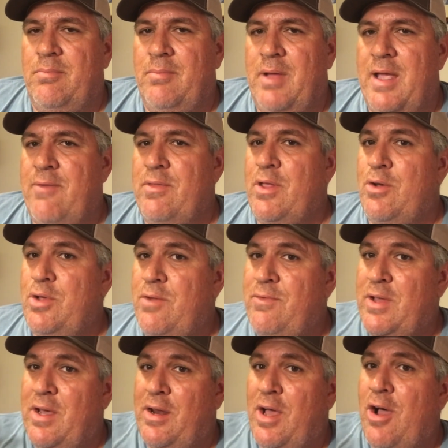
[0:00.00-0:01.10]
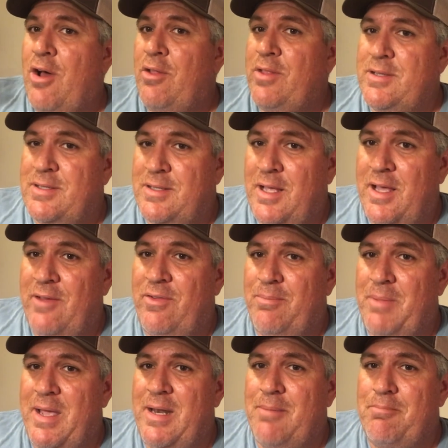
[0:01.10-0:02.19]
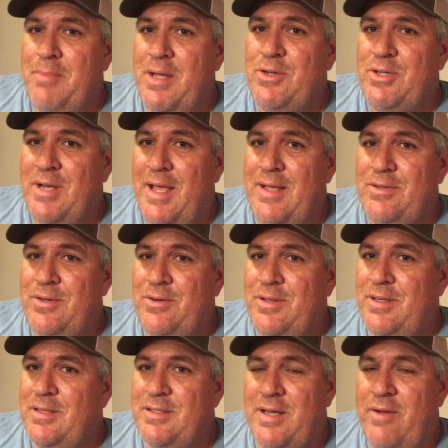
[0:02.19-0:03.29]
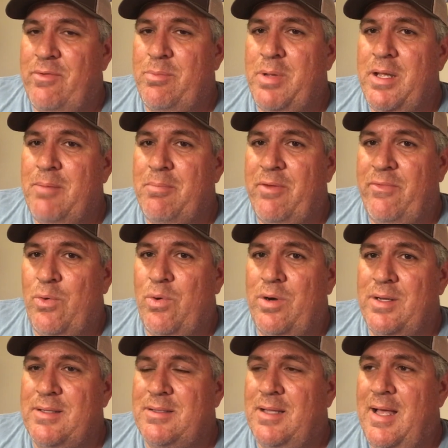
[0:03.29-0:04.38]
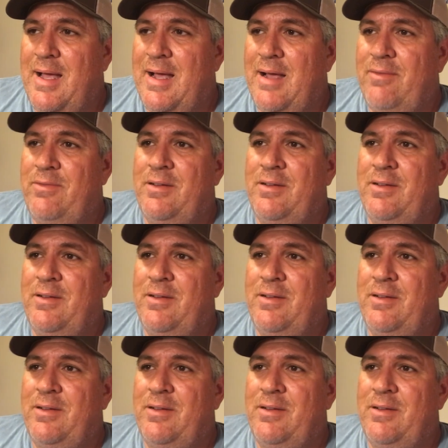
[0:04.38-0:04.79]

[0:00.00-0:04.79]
Even though you've done all this stuff and made it much nicer than it's ever been before in its life,